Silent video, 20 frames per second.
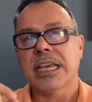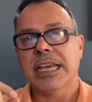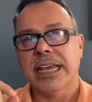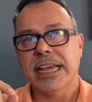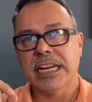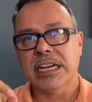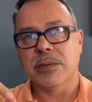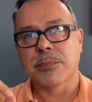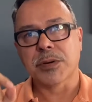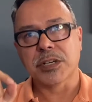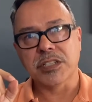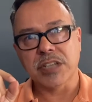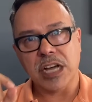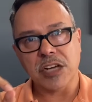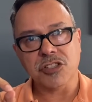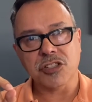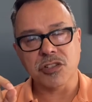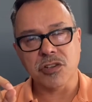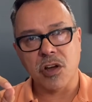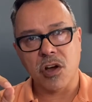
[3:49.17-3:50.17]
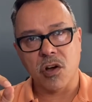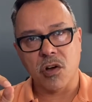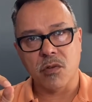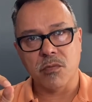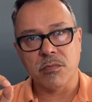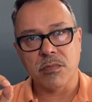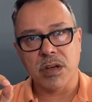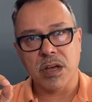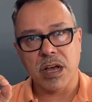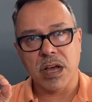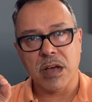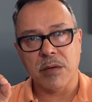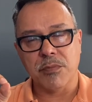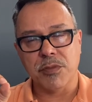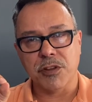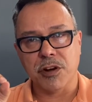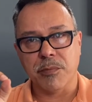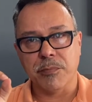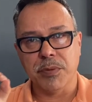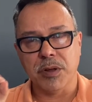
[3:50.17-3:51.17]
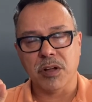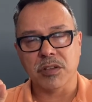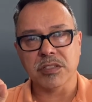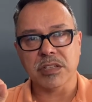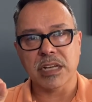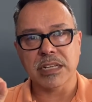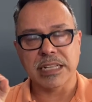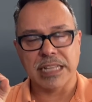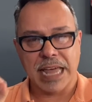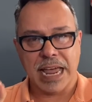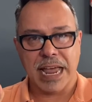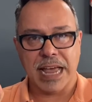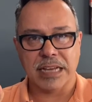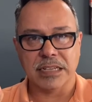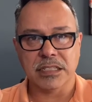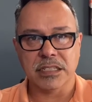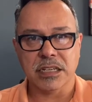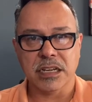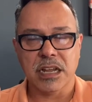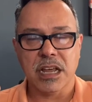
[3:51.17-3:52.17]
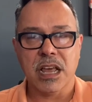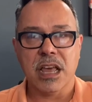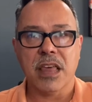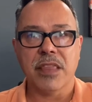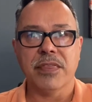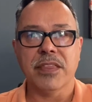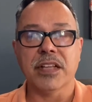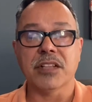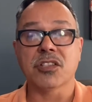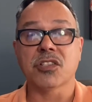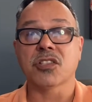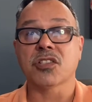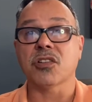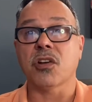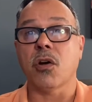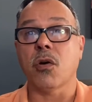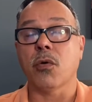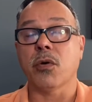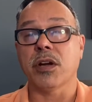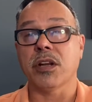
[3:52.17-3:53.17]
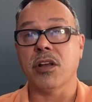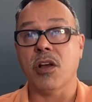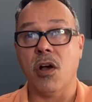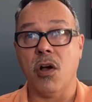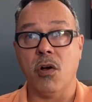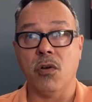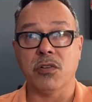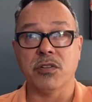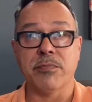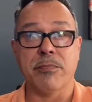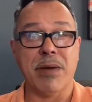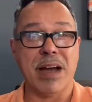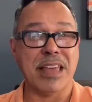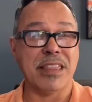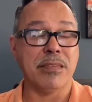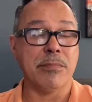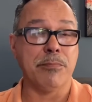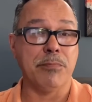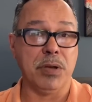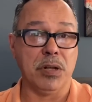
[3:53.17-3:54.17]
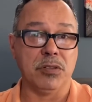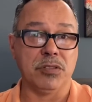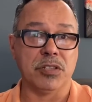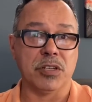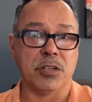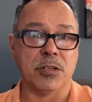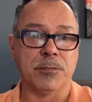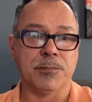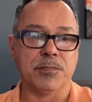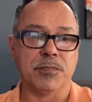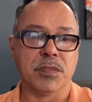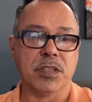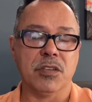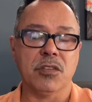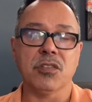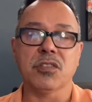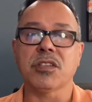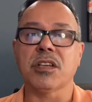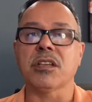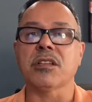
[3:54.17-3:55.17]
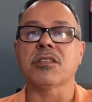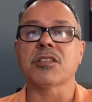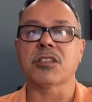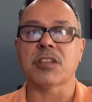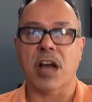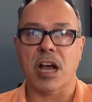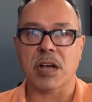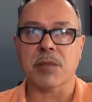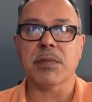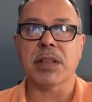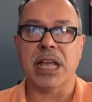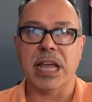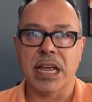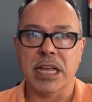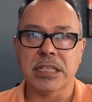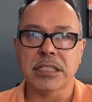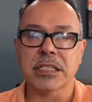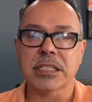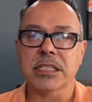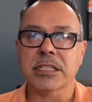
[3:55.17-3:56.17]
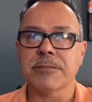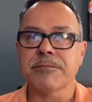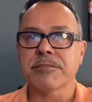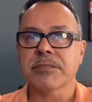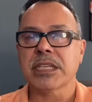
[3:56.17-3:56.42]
In a production home, they're built on land that's already owned by the builder using stock plans